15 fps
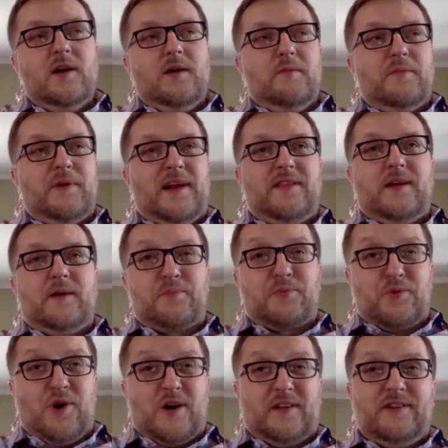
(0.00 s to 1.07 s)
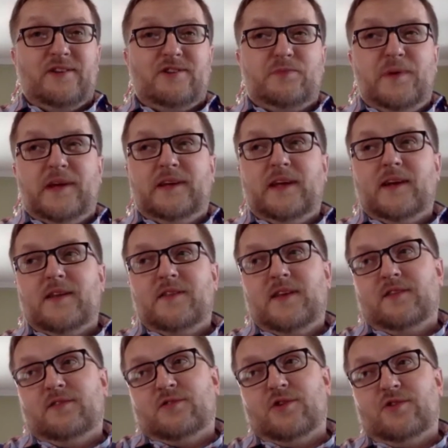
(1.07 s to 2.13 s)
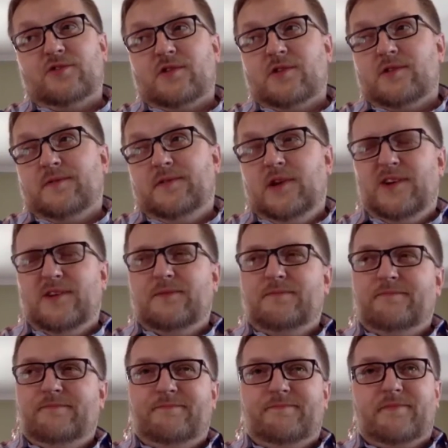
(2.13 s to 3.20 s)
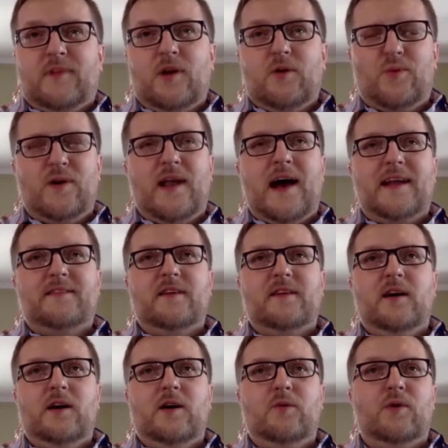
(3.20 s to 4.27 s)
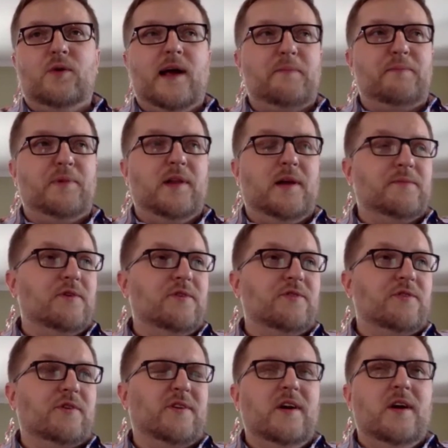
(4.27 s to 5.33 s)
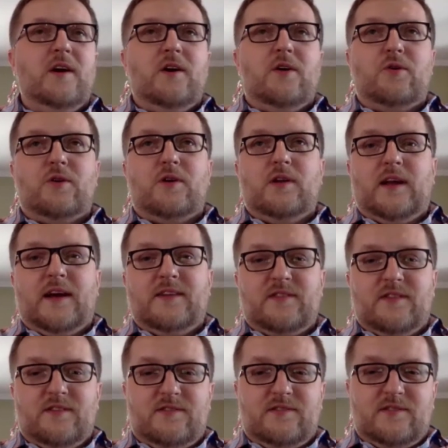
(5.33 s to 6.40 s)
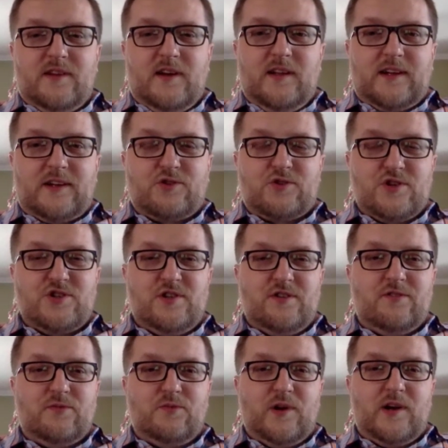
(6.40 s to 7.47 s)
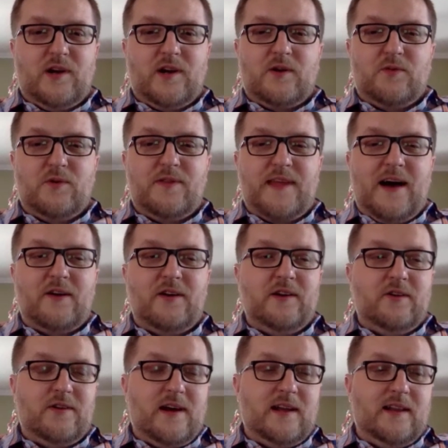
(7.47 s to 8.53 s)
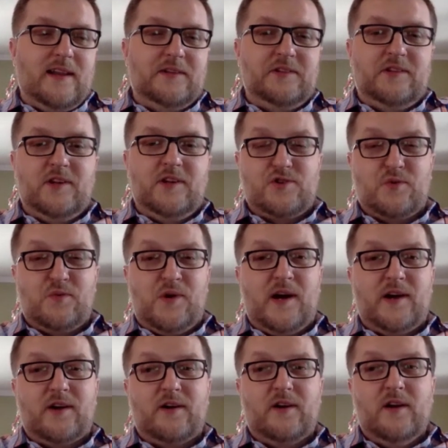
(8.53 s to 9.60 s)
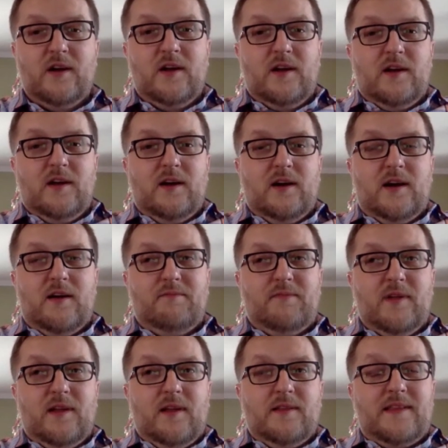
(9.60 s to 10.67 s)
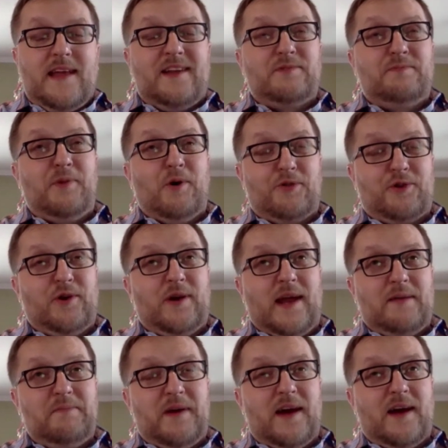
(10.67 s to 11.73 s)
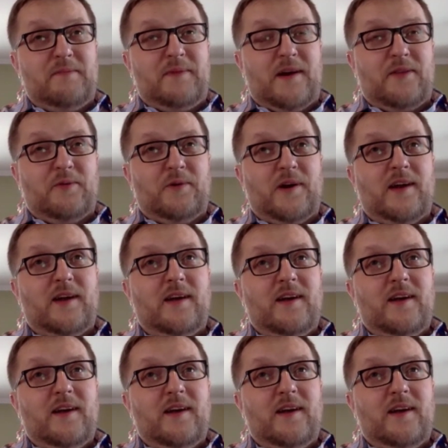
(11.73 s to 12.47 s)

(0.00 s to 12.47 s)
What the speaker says: But I think broadly speaking, I think certs are, we're not plumbers or licensed electricians where without it you're not allowed to touch a wire. That is both good and bad, by the way.